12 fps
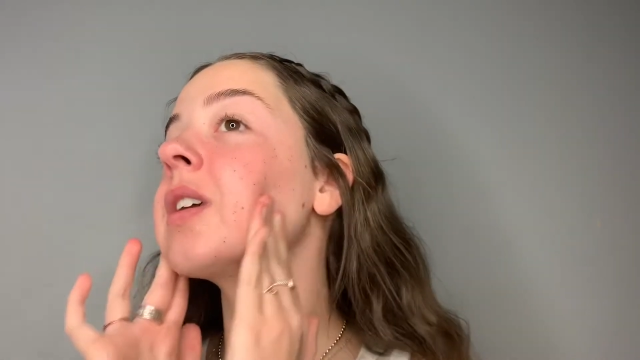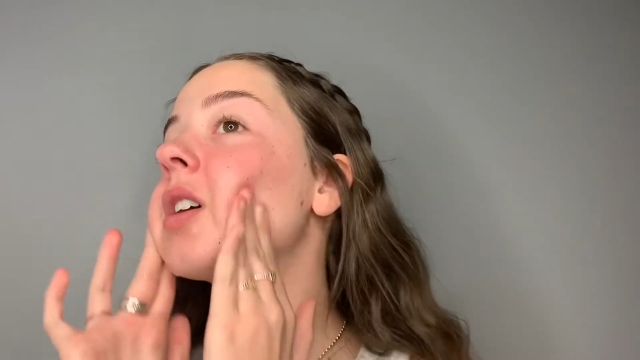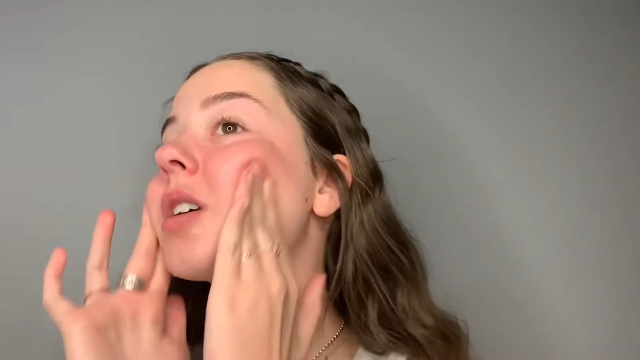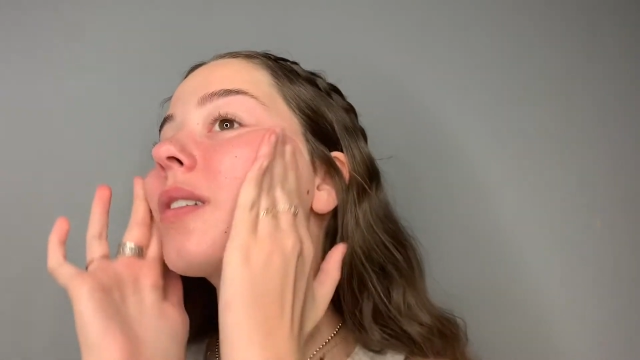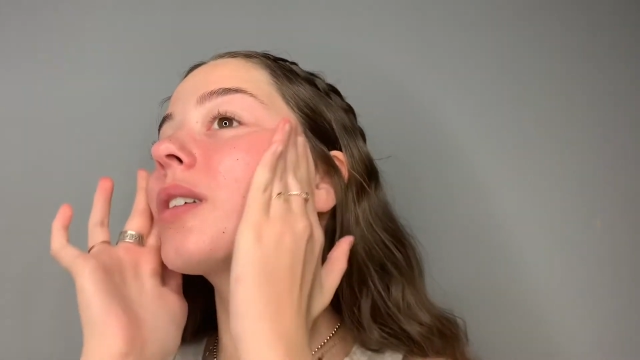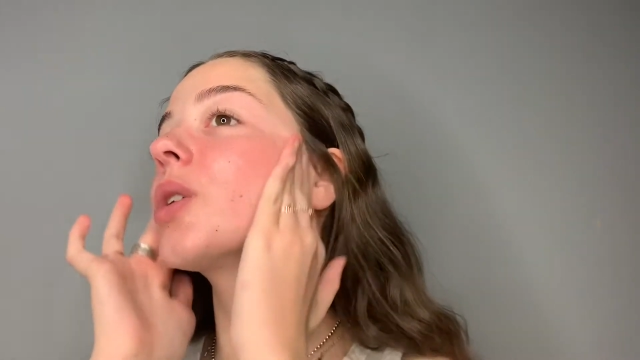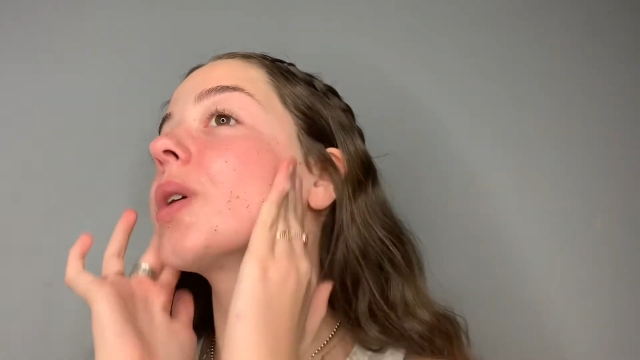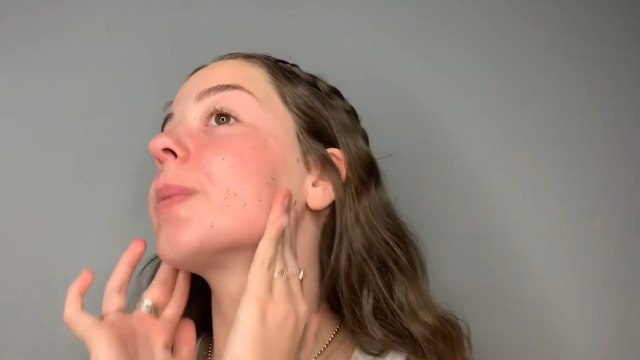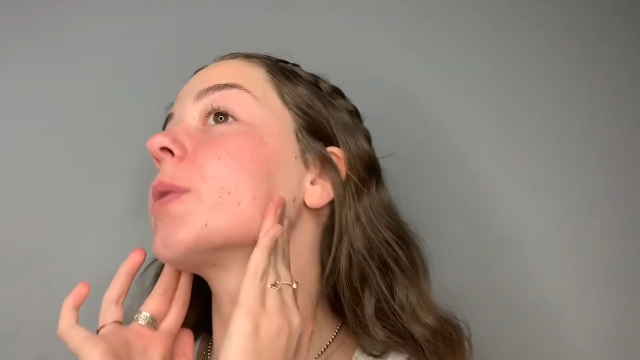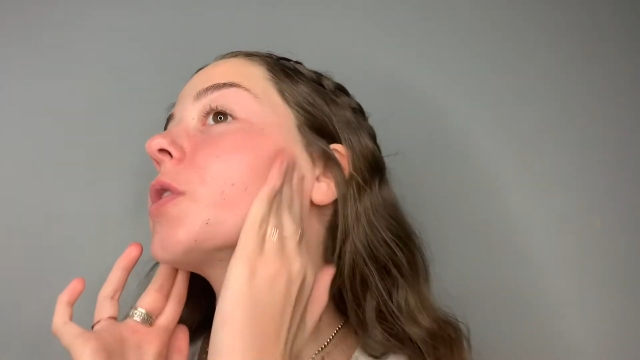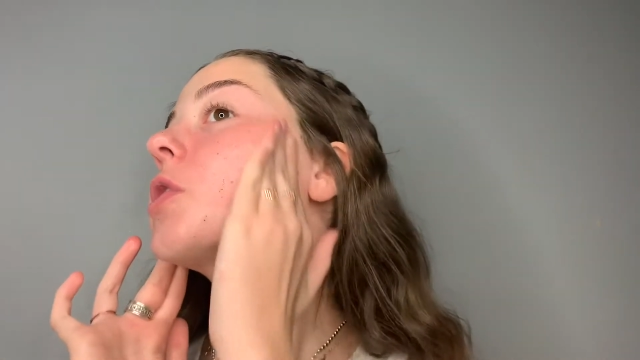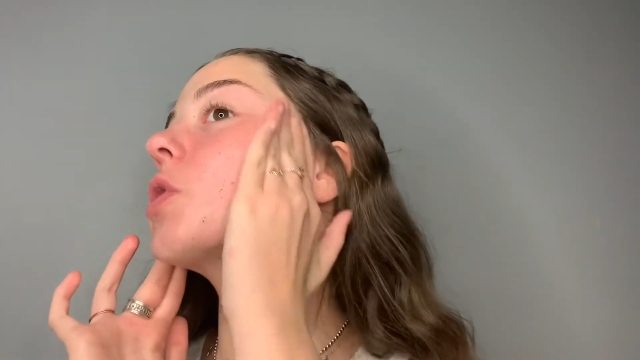So I'm
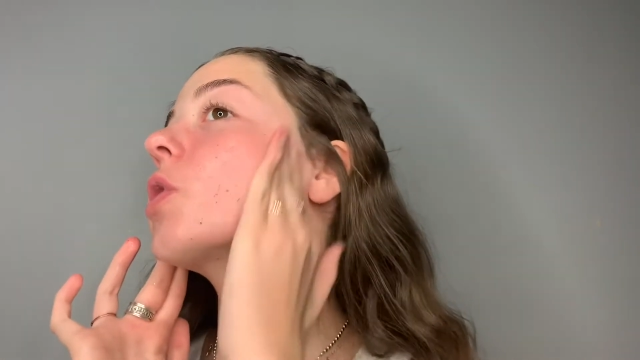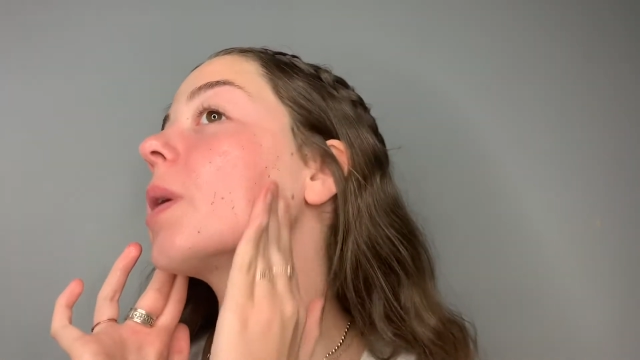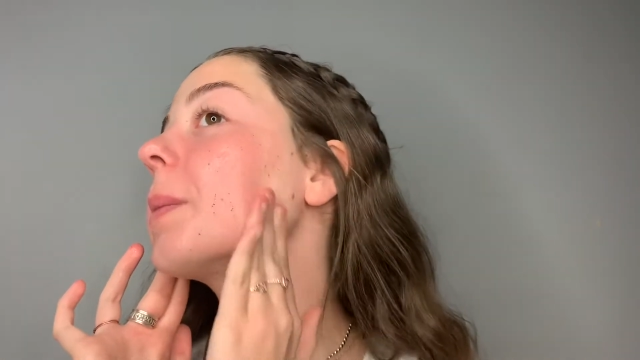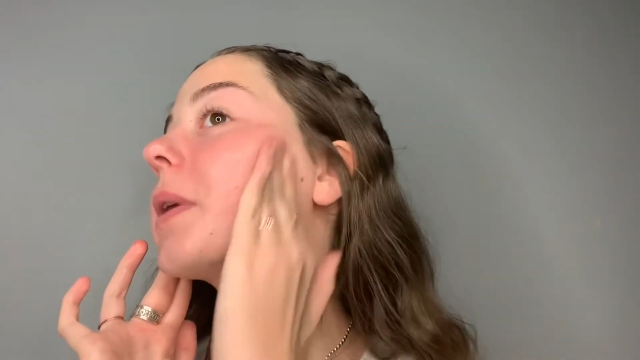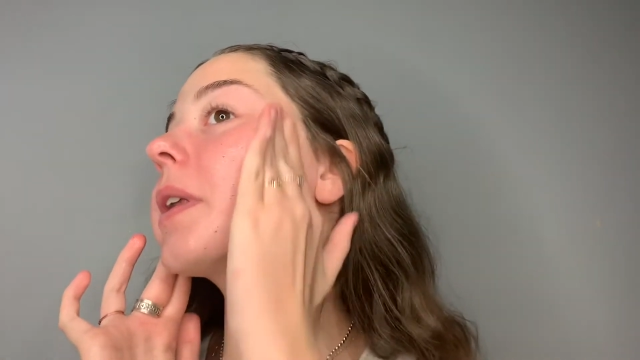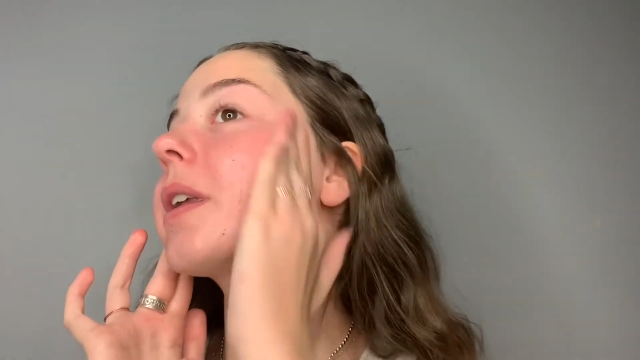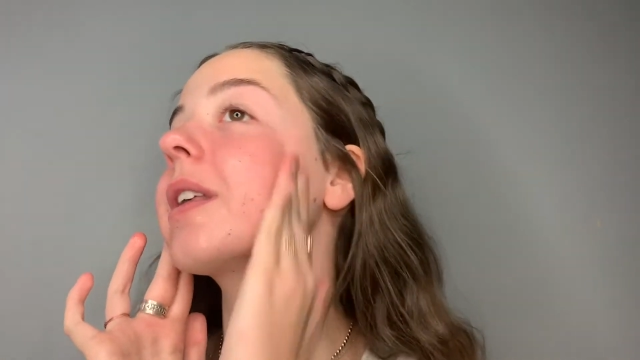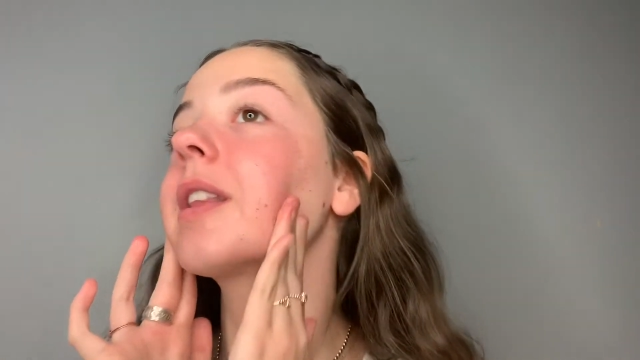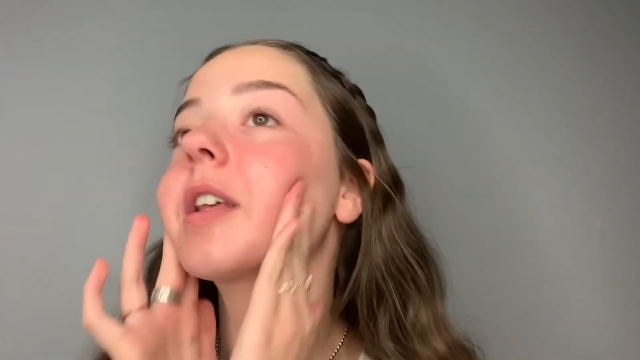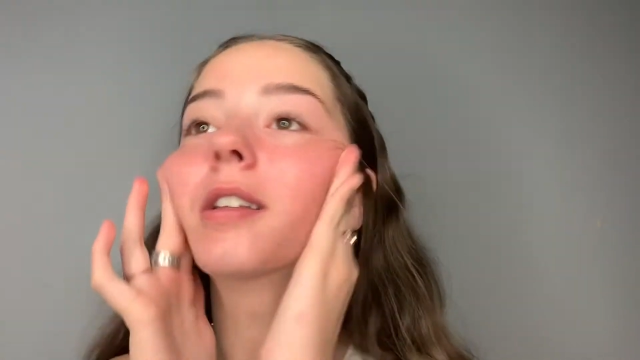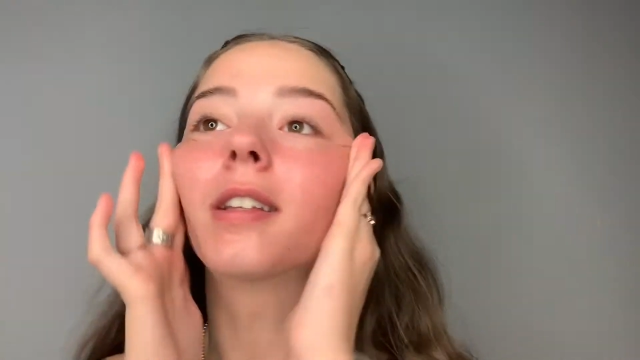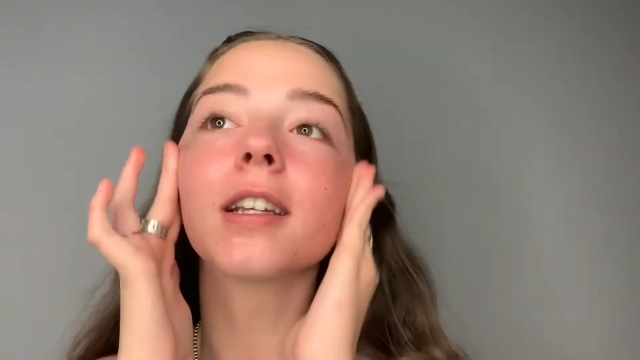just scrubbing
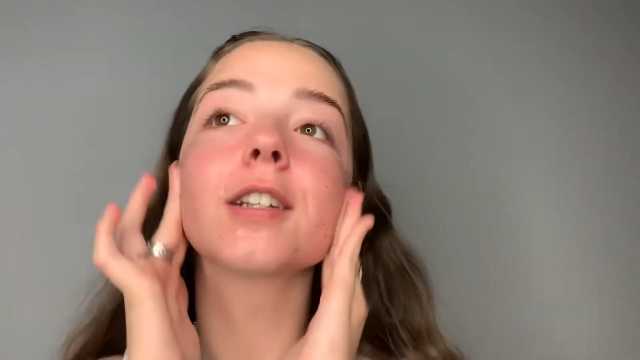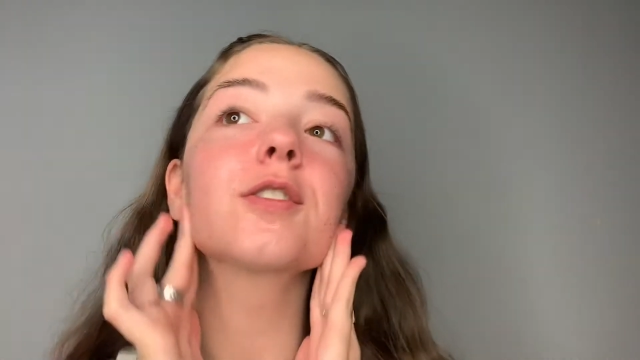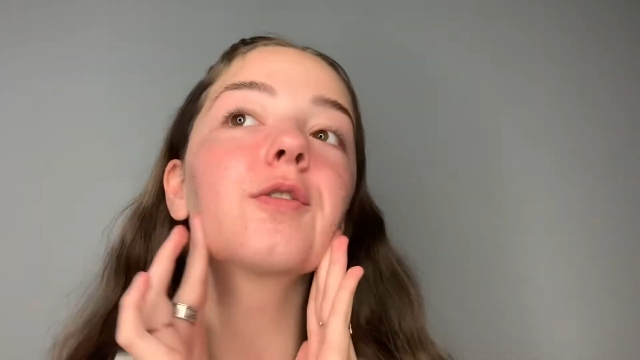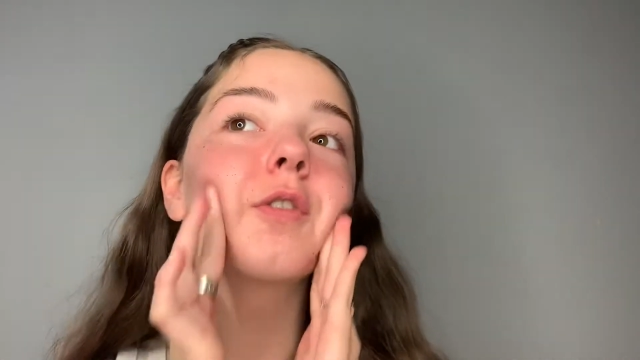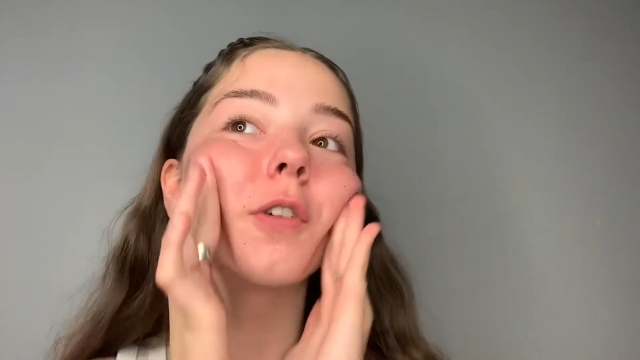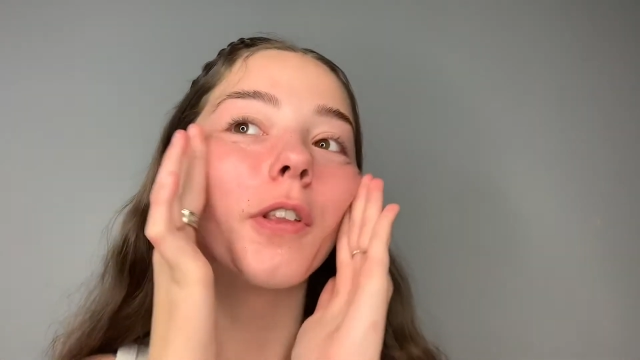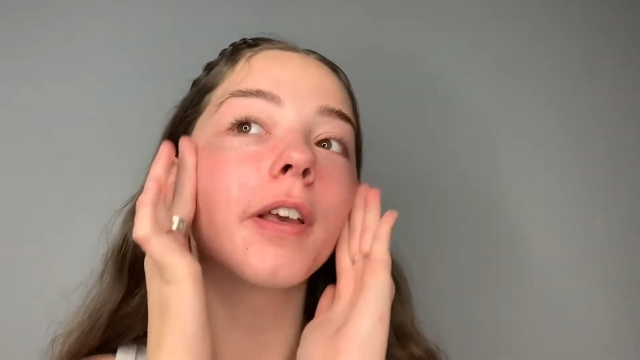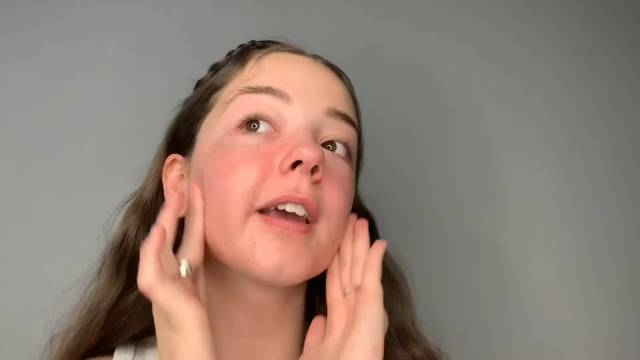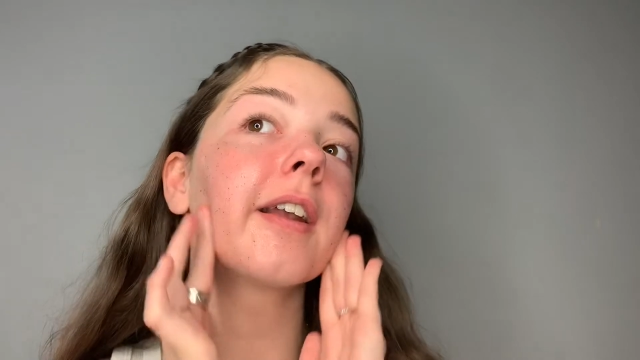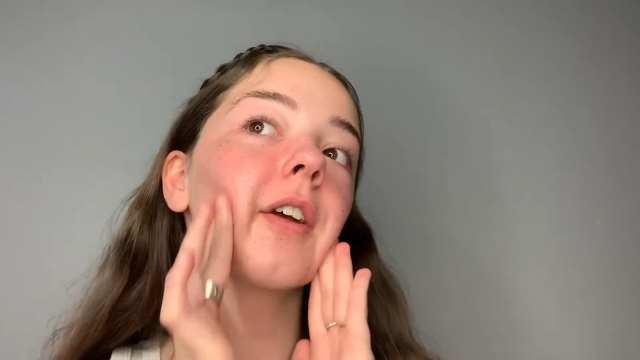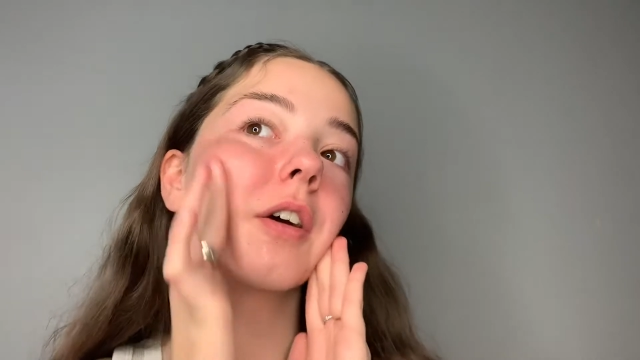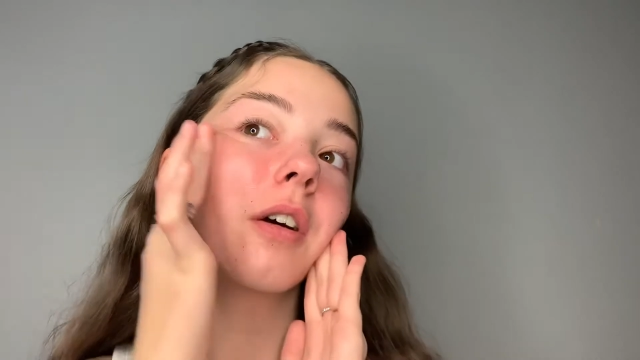this
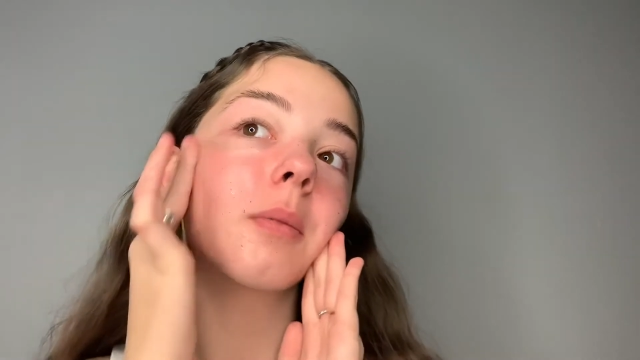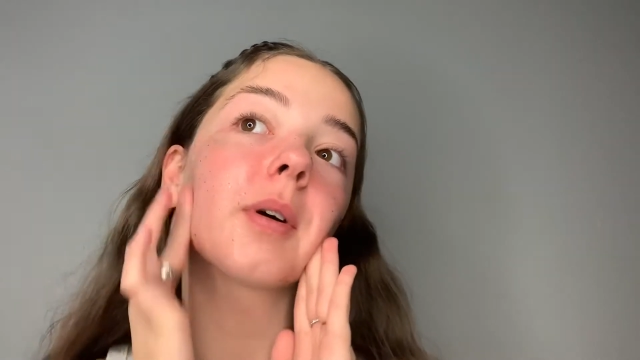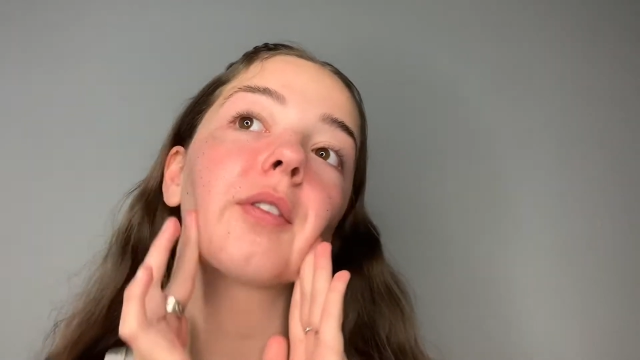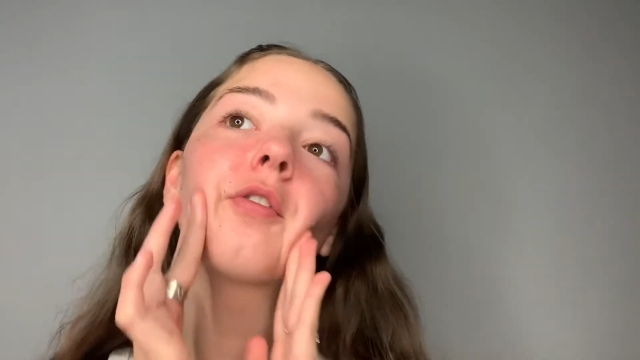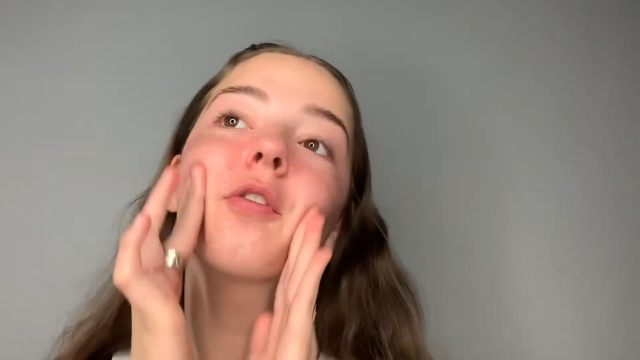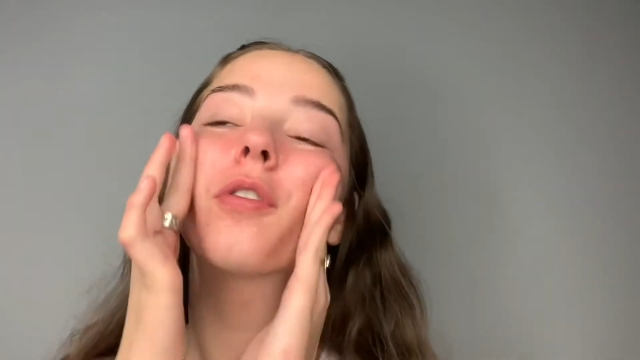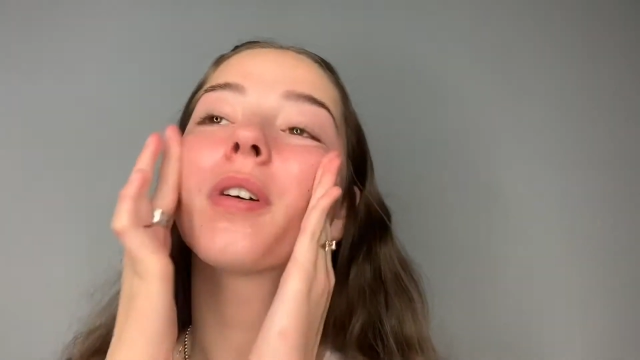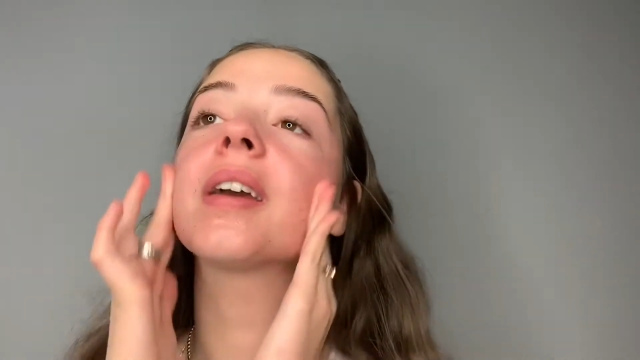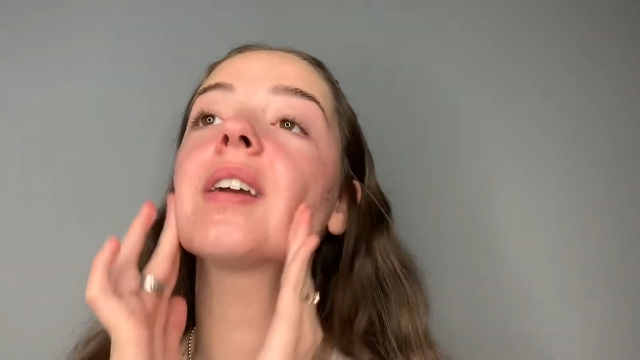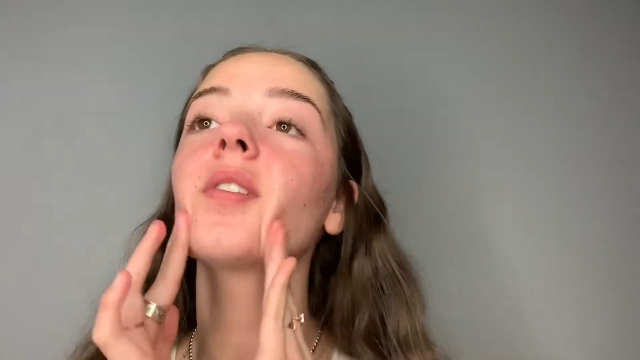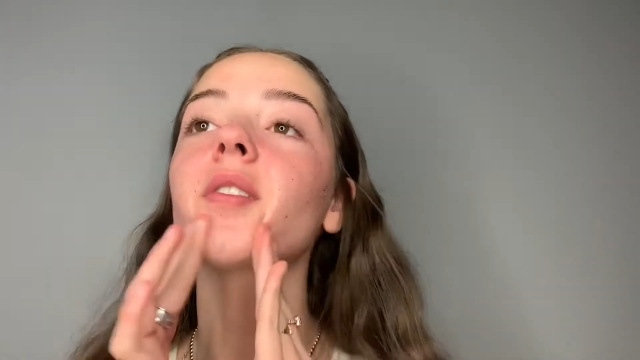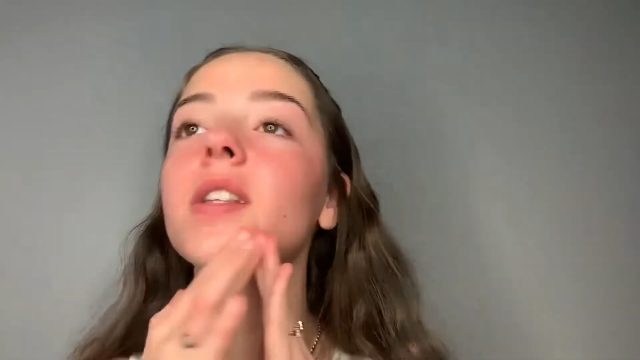exfoliator on my face.